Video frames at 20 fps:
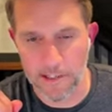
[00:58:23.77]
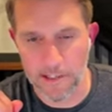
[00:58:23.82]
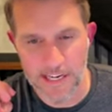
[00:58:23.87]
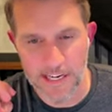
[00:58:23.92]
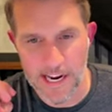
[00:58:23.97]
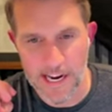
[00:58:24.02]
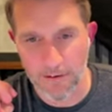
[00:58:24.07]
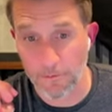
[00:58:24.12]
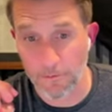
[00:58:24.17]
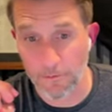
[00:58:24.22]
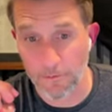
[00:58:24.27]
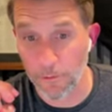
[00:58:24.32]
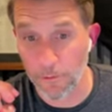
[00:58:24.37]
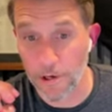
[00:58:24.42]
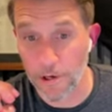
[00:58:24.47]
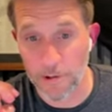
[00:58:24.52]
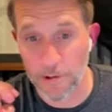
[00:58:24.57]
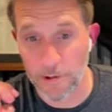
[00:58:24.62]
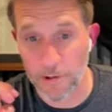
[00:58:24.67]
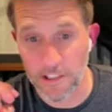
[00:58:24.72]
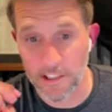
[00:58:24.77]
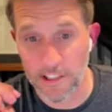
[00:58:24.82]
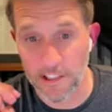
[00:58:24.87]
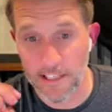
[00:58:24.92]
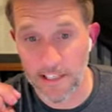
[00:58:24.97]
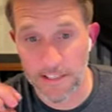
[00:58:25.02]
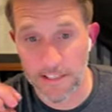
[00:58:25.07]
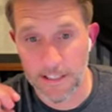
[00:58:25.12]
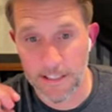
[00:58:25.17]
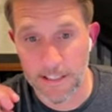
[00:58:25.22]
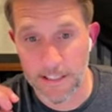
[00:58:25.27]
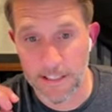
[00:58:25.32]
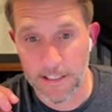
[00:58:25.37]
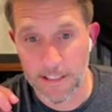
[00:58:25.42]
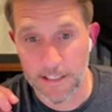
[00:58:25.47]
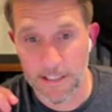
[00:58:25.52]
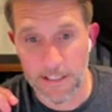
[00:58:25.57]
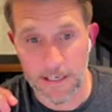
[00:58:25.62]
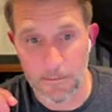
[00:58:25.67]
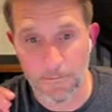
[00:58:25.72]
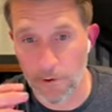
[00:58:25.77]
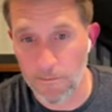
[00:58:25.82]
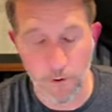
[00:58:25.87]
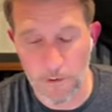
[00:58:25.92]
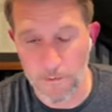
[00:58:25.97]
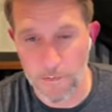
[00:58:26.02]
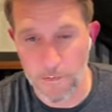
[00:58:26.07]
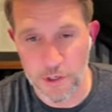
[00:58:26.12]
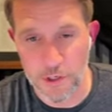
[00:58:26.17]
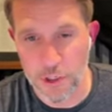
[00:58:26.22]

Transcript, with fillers: um, for for the majority of our time there.